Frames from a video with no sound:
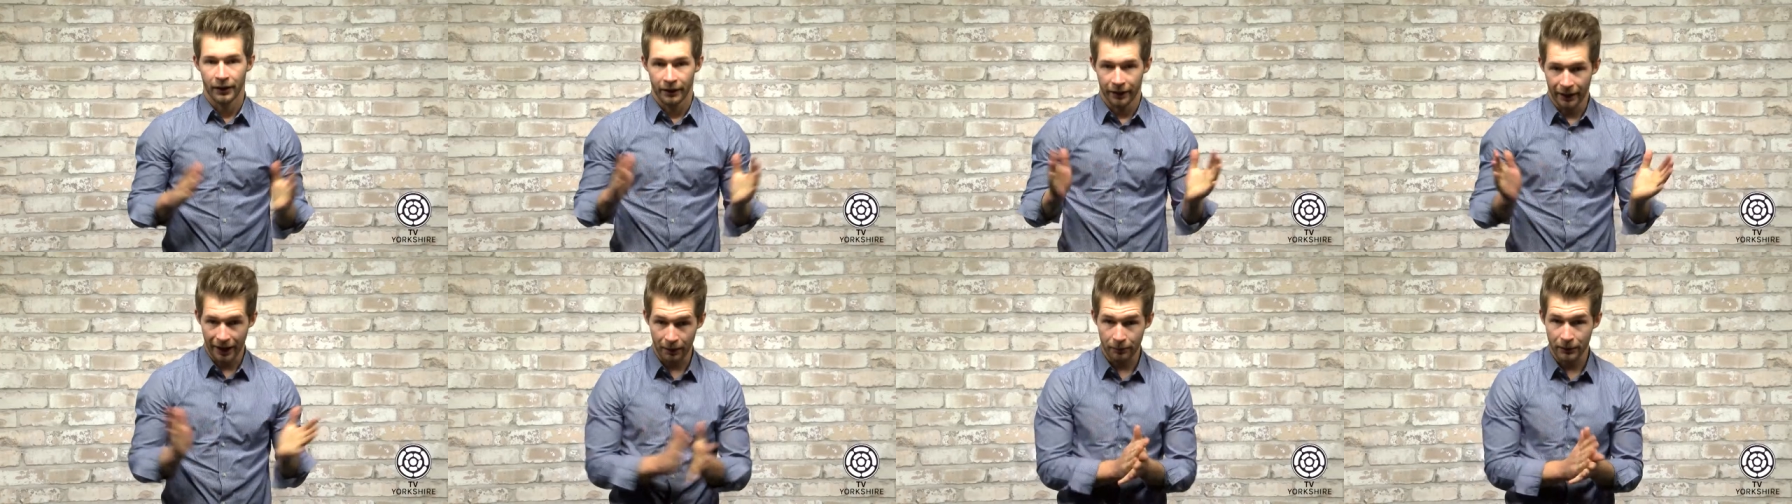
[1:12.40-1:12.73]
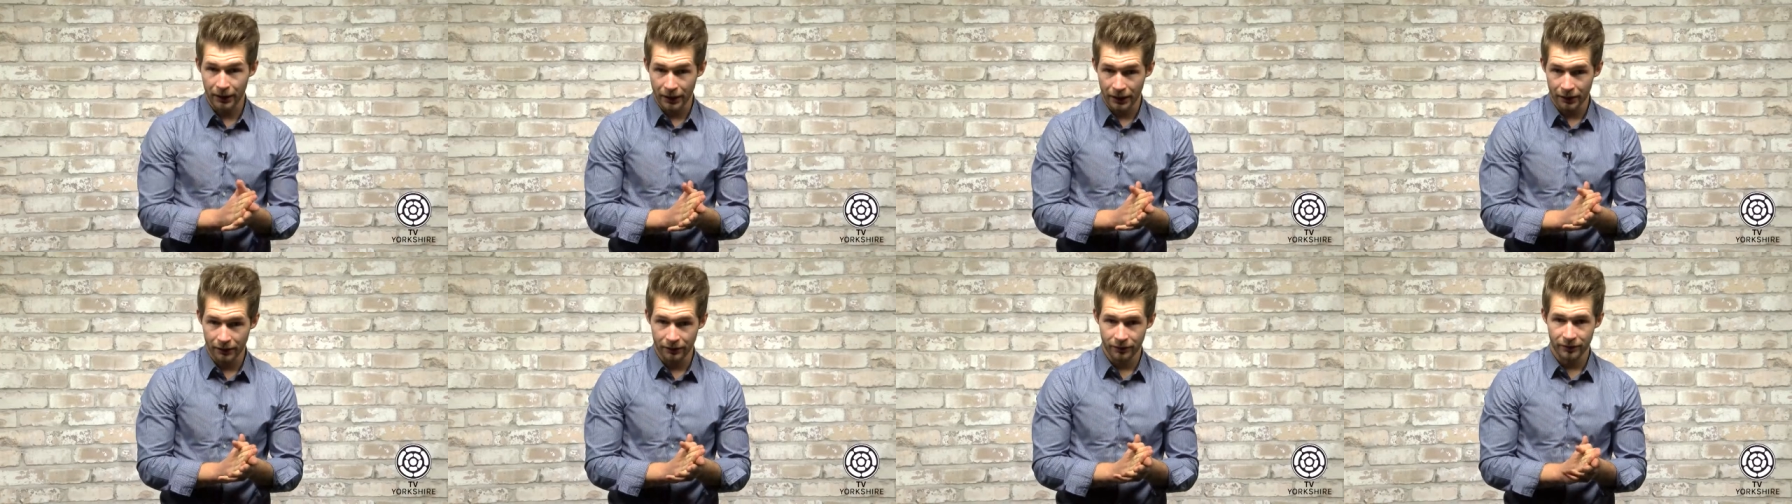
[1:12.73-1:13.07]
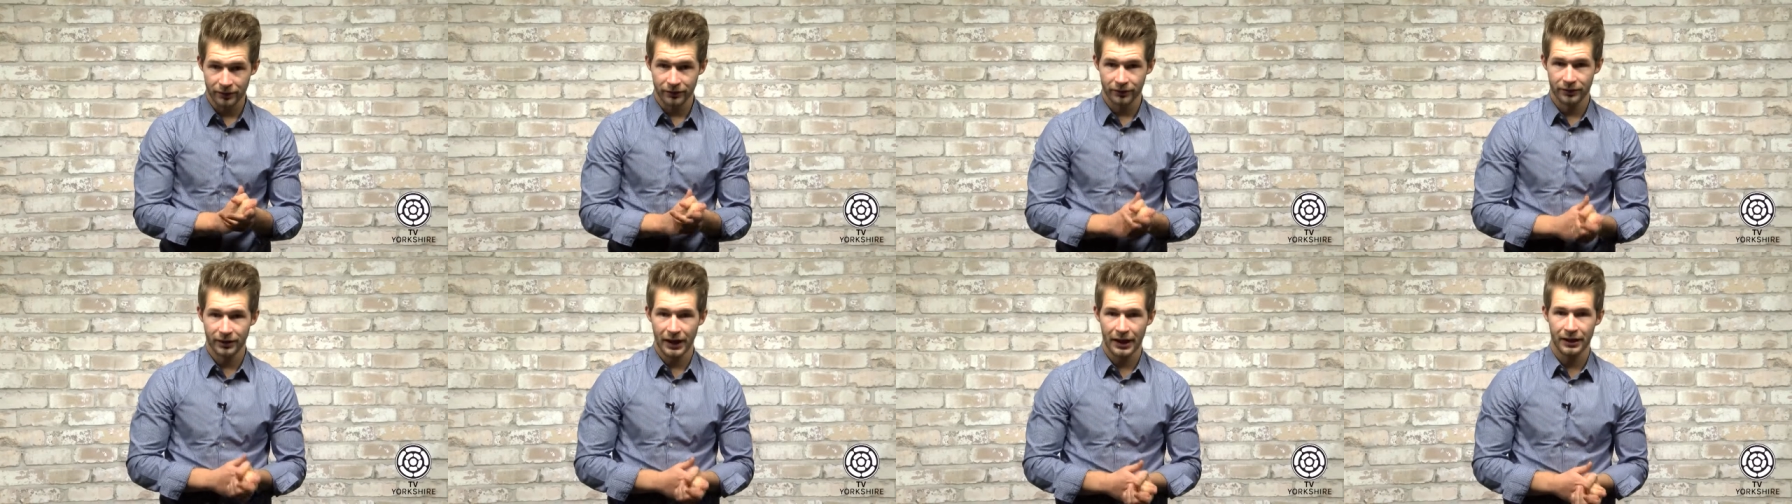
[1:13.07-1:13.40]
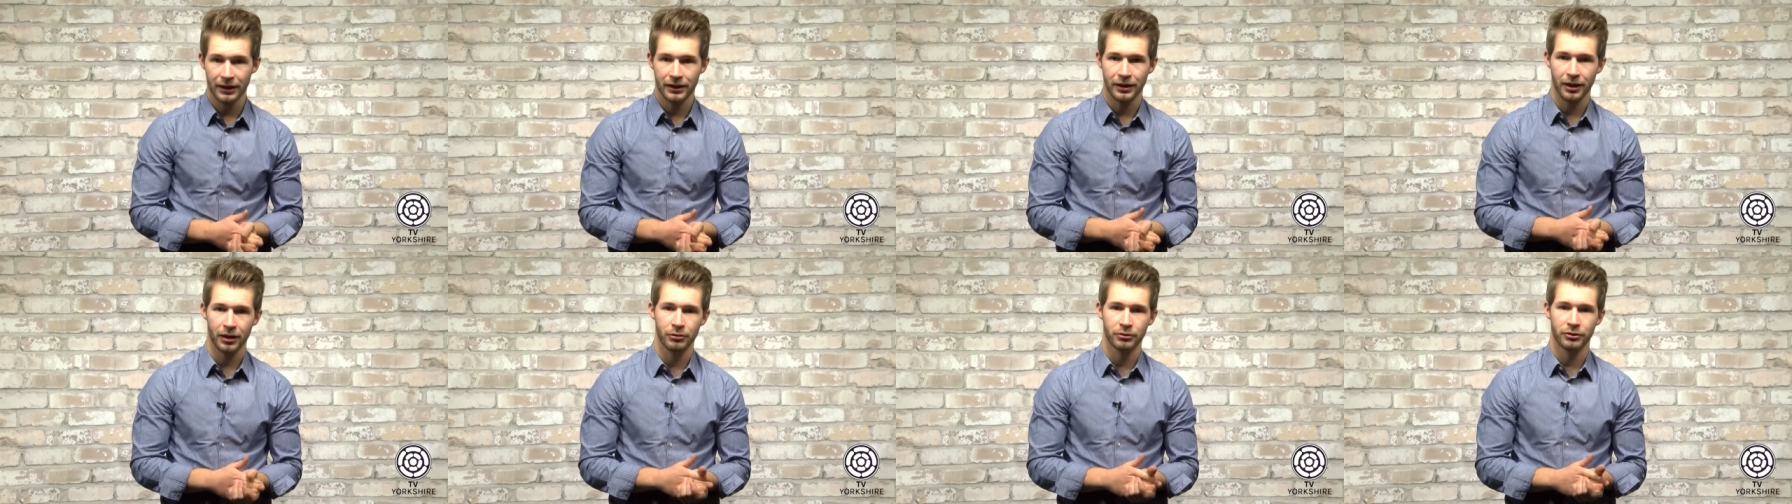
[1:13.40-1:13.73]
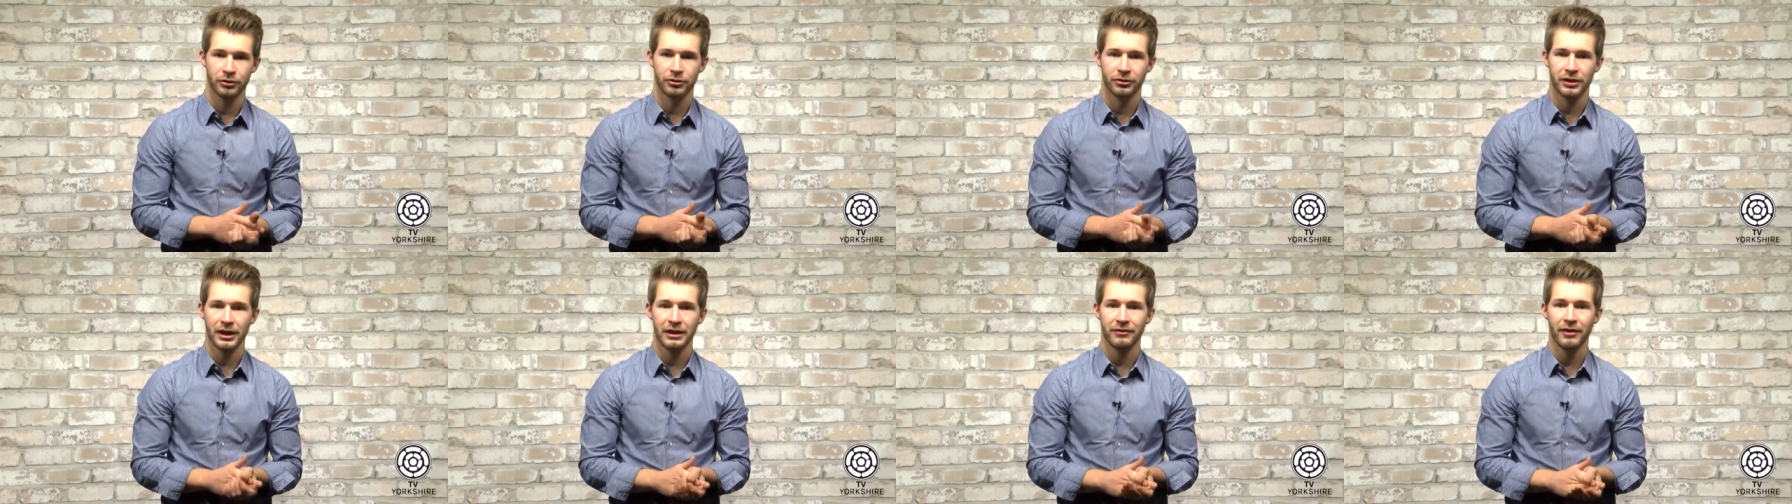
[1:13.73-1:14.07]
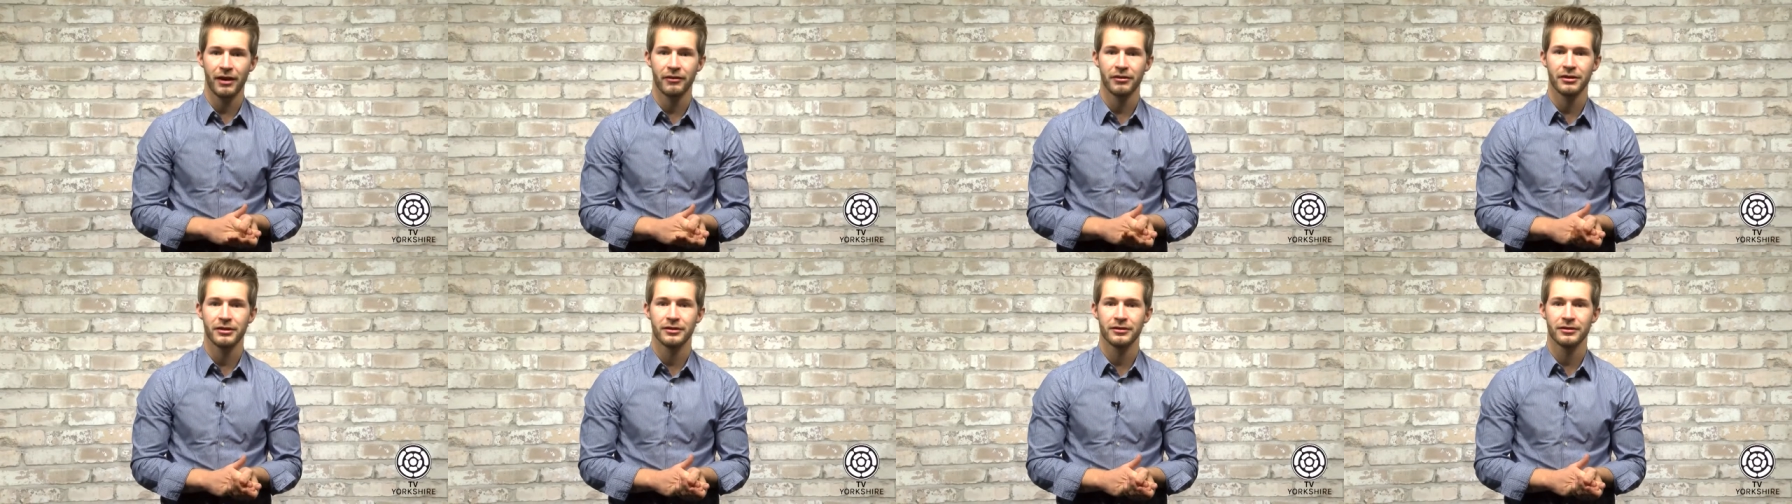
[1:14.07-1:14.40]
That means head coach Steve
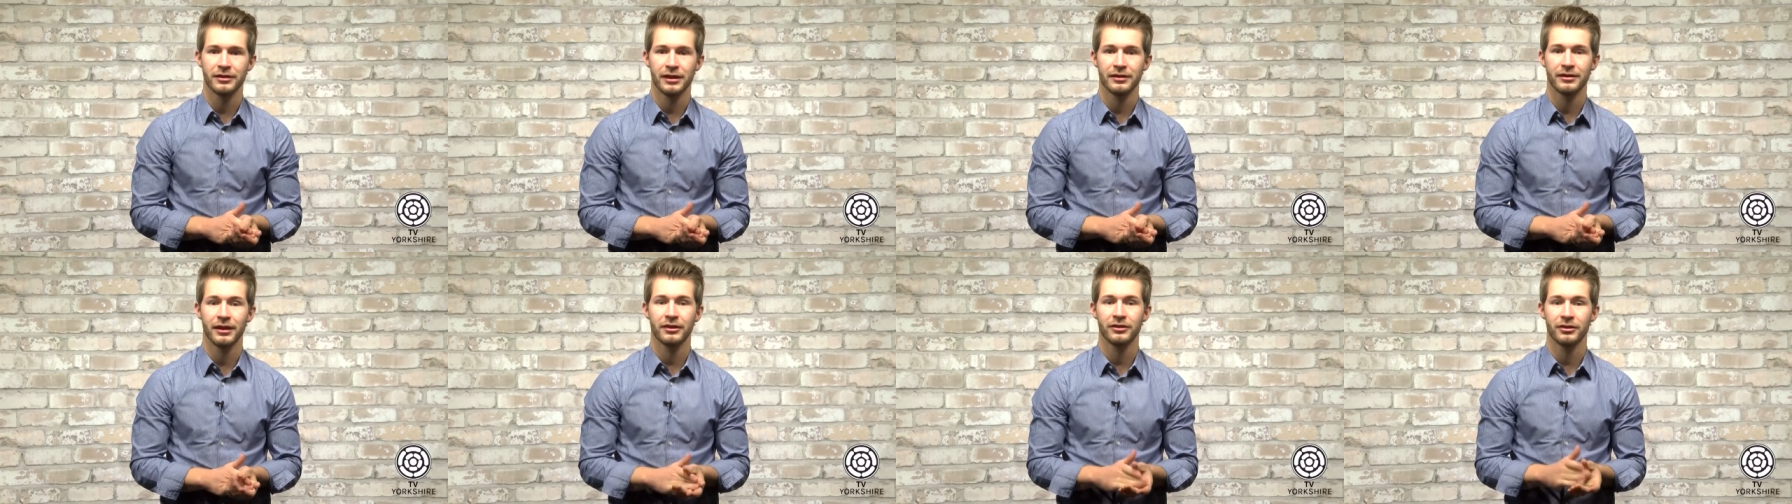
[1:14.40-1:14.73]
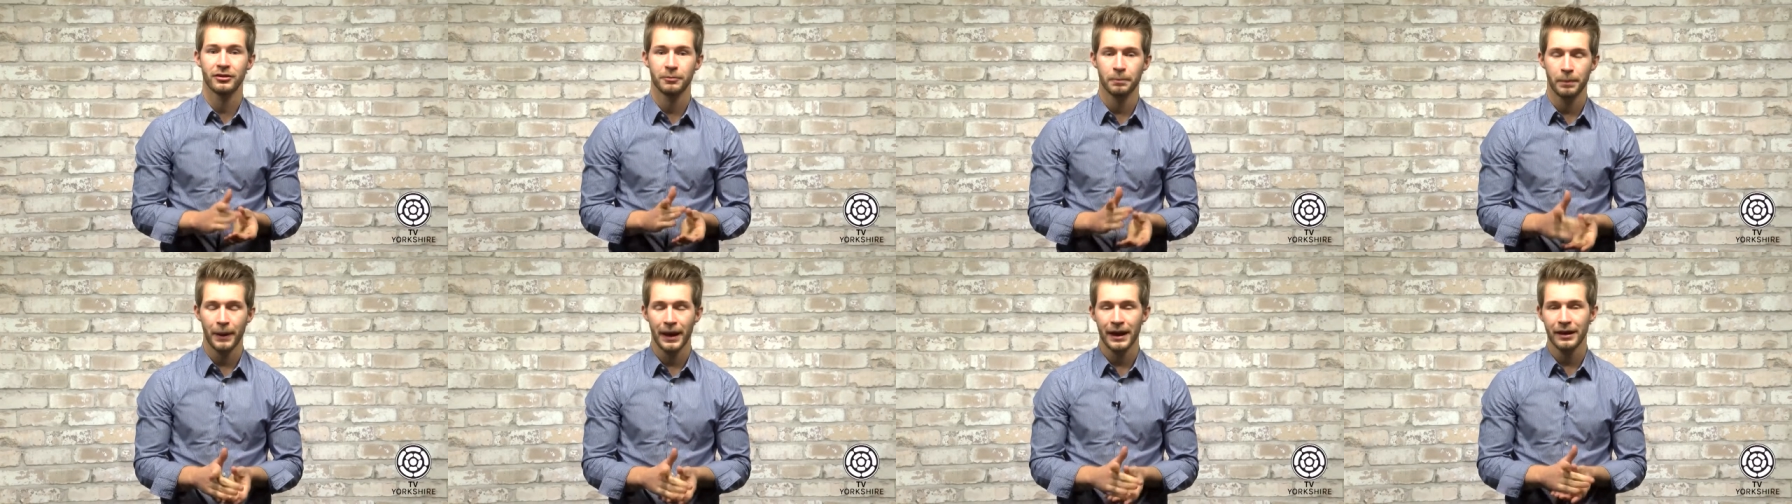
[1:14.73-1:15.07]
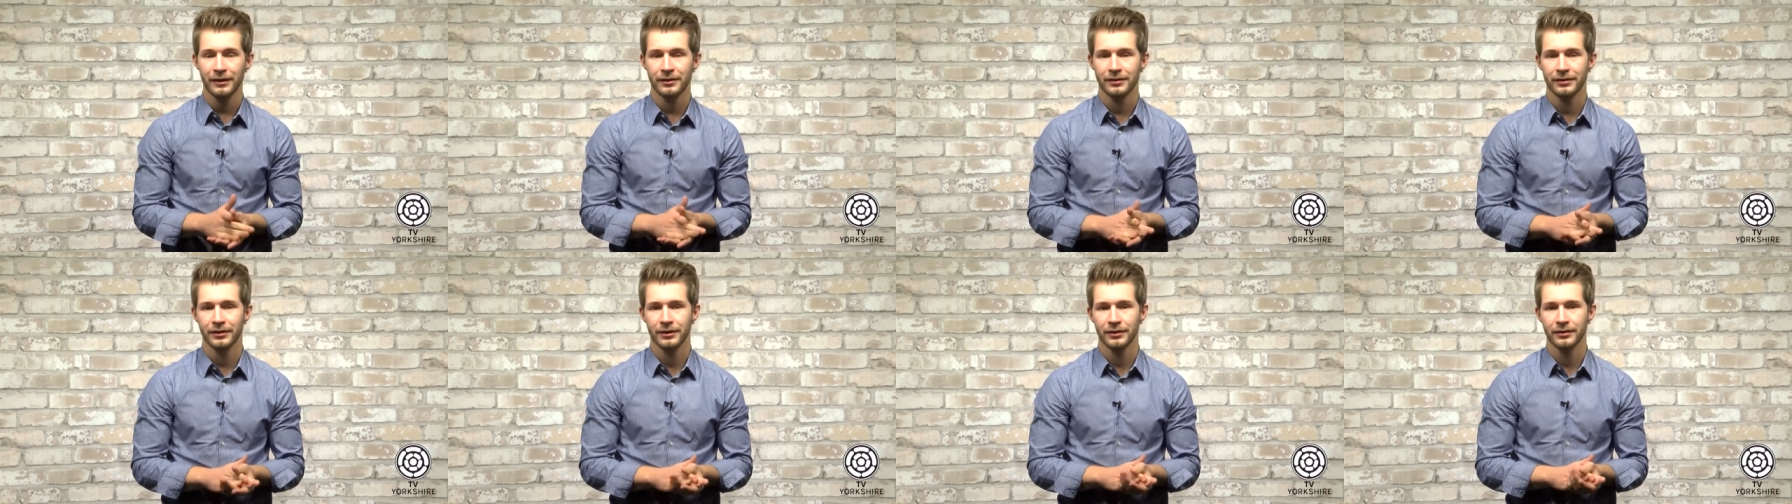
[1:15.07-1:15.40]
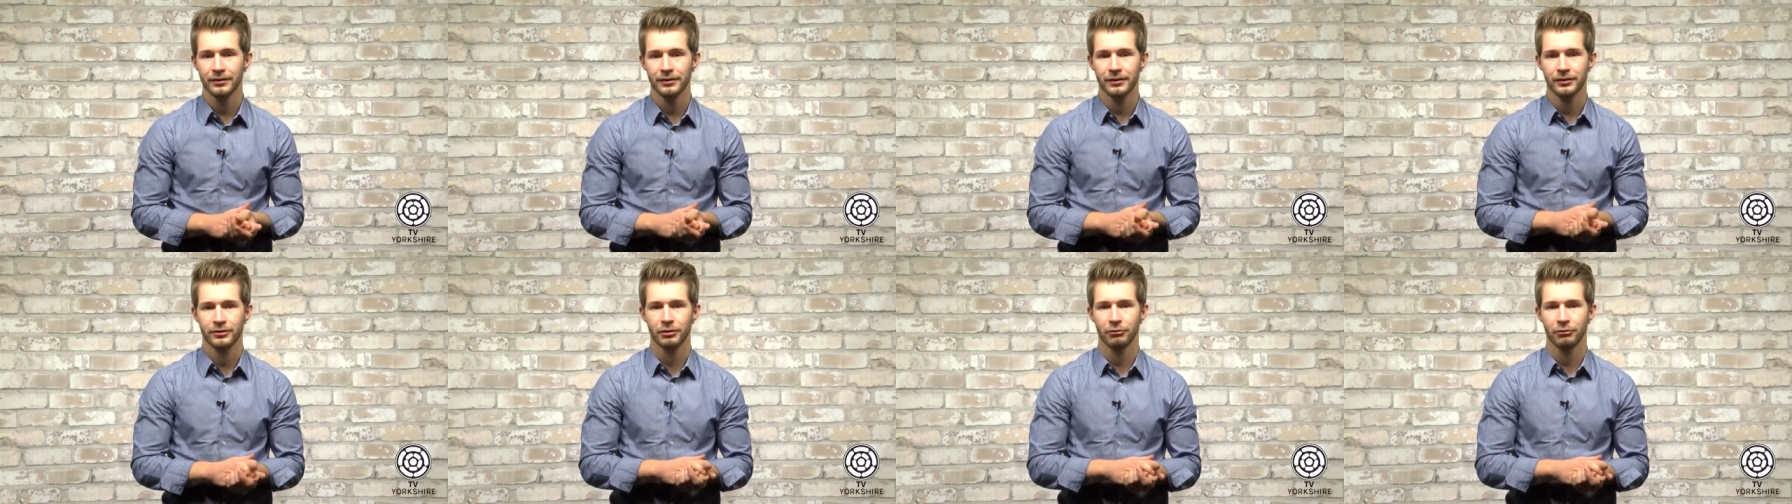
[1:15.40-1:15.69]
Evans is expected